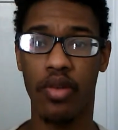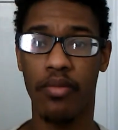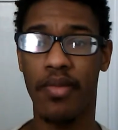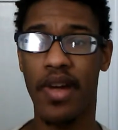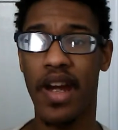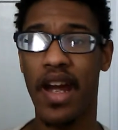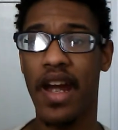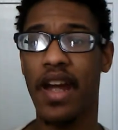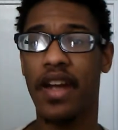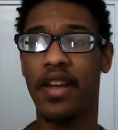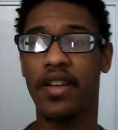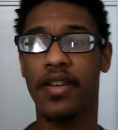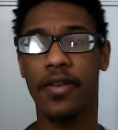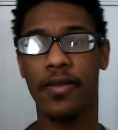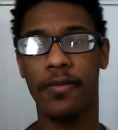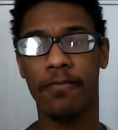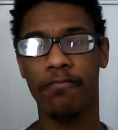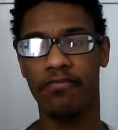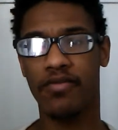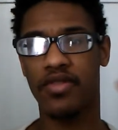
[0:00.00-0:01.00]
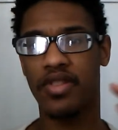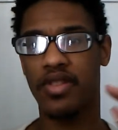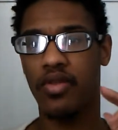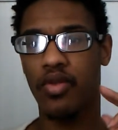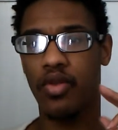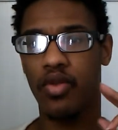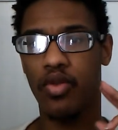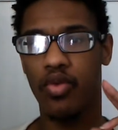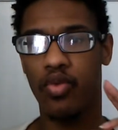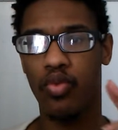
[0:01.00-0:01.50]
back.
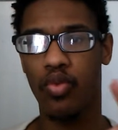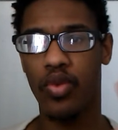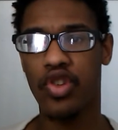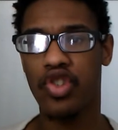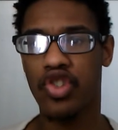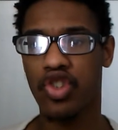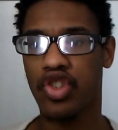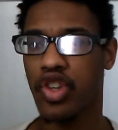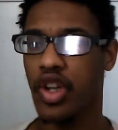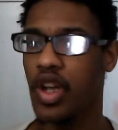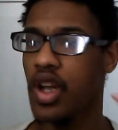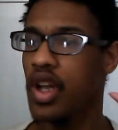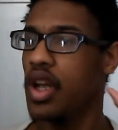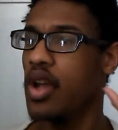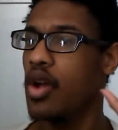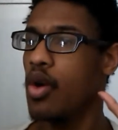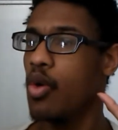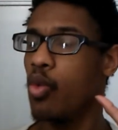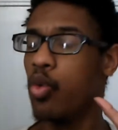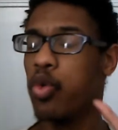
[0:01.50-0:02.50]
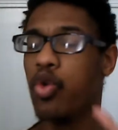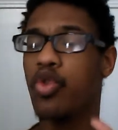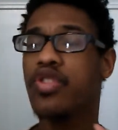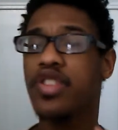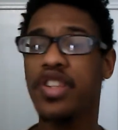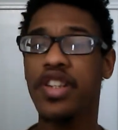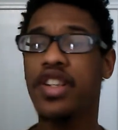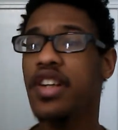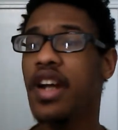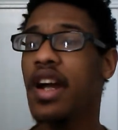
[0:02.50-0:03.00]
Which, we'll
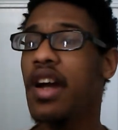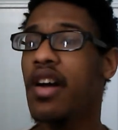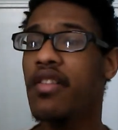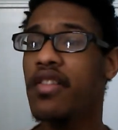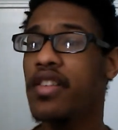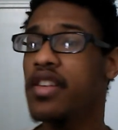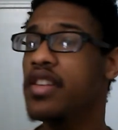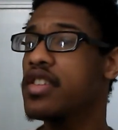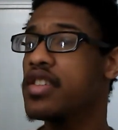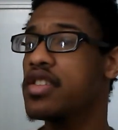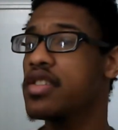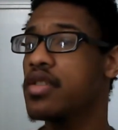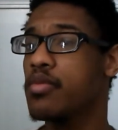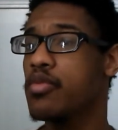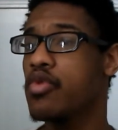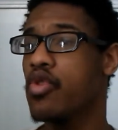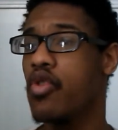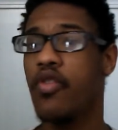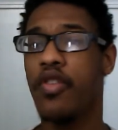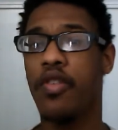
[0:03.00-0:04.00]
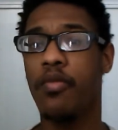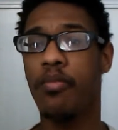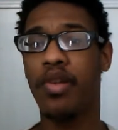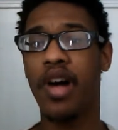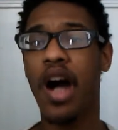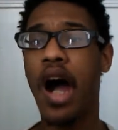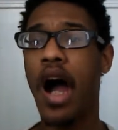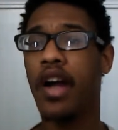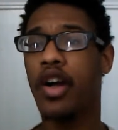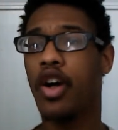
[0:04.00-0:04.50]
see how it is in the movie,
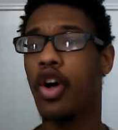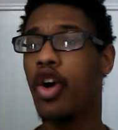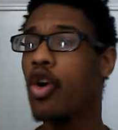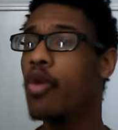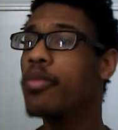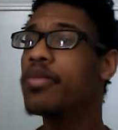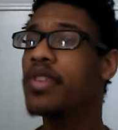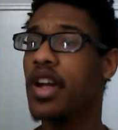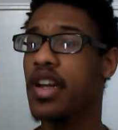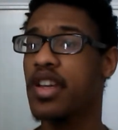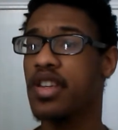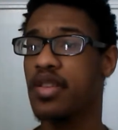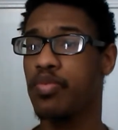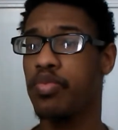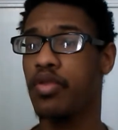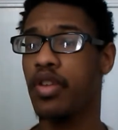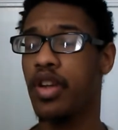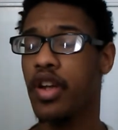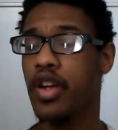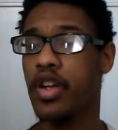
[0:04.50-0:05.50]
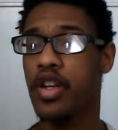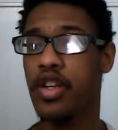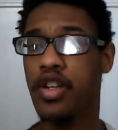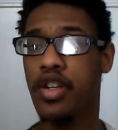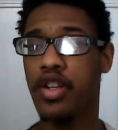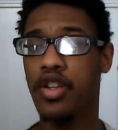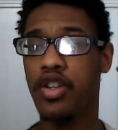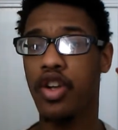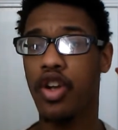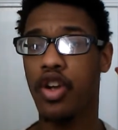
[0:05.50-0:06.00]
but I hope they
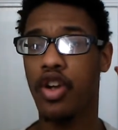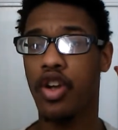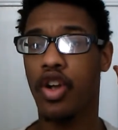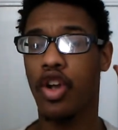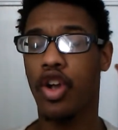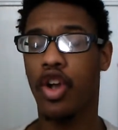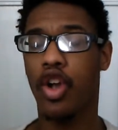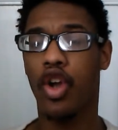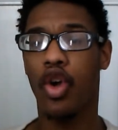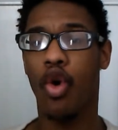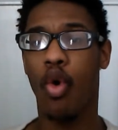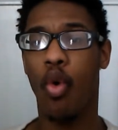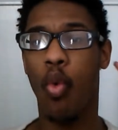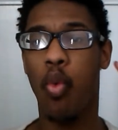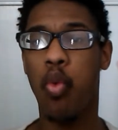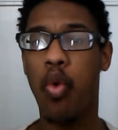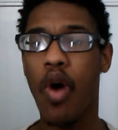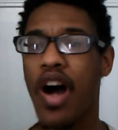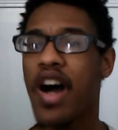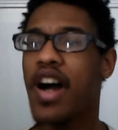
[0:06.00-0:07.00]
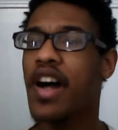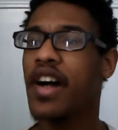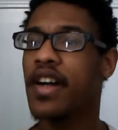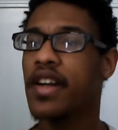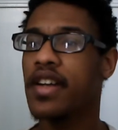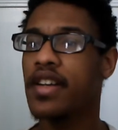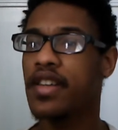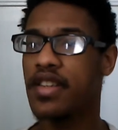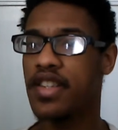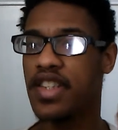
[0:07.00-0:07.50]
explain
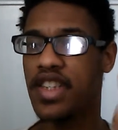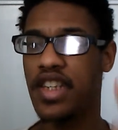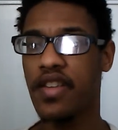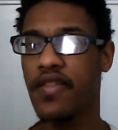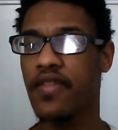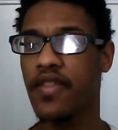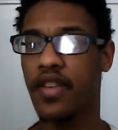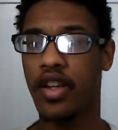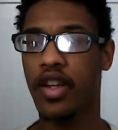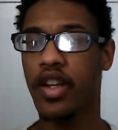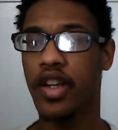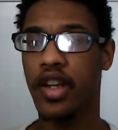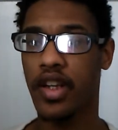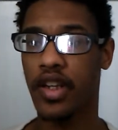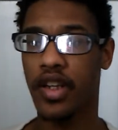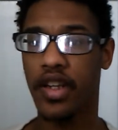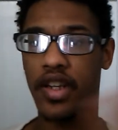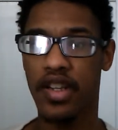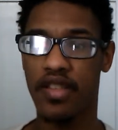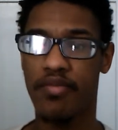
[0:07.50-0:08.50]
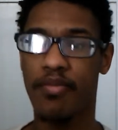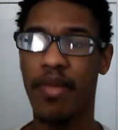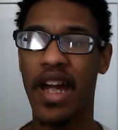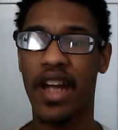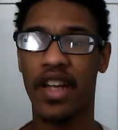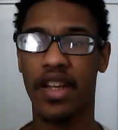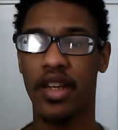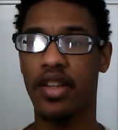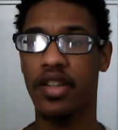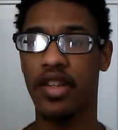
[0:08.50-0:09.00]
why Stephen Lang is
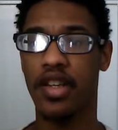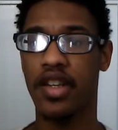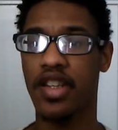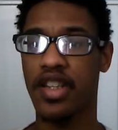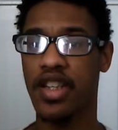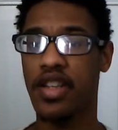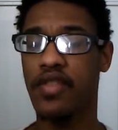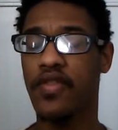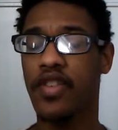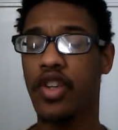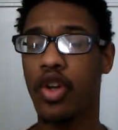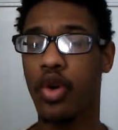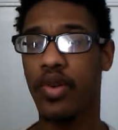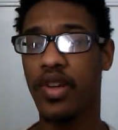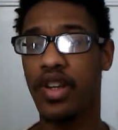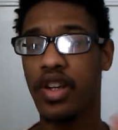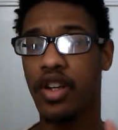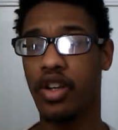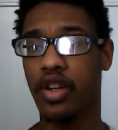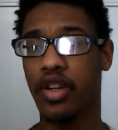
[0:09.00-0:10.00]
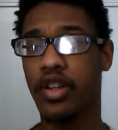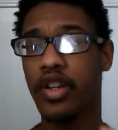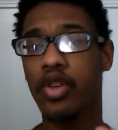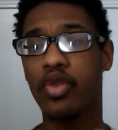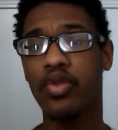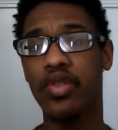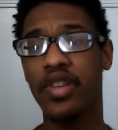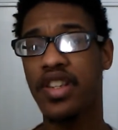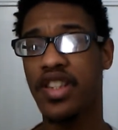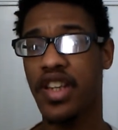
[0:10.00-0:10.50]
back in this, even though he
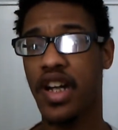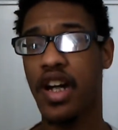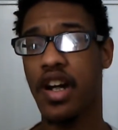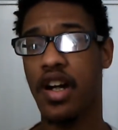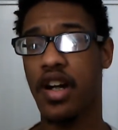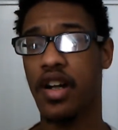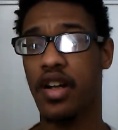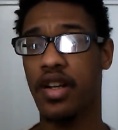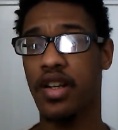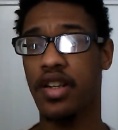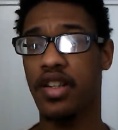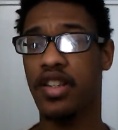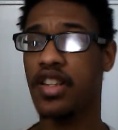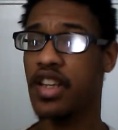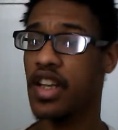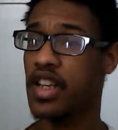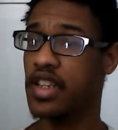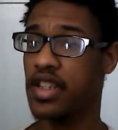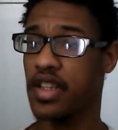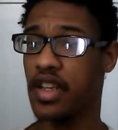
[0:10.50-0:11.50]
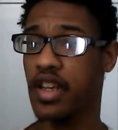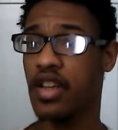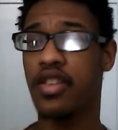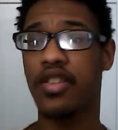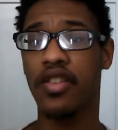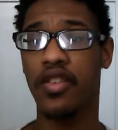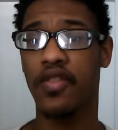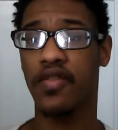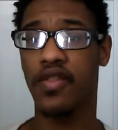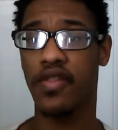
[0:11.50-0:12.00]
clearly died at the
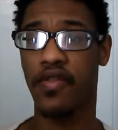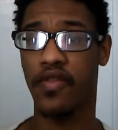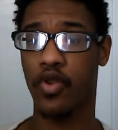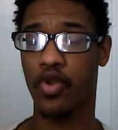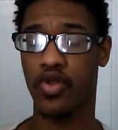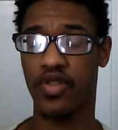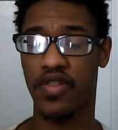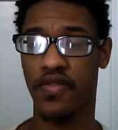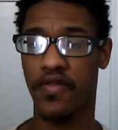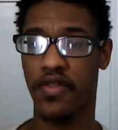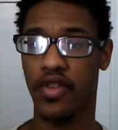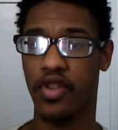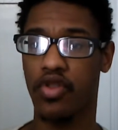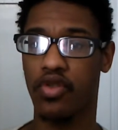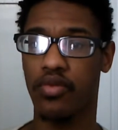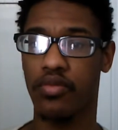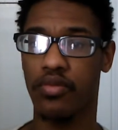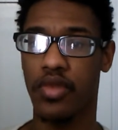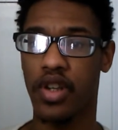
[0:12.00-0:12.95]
end of the first film.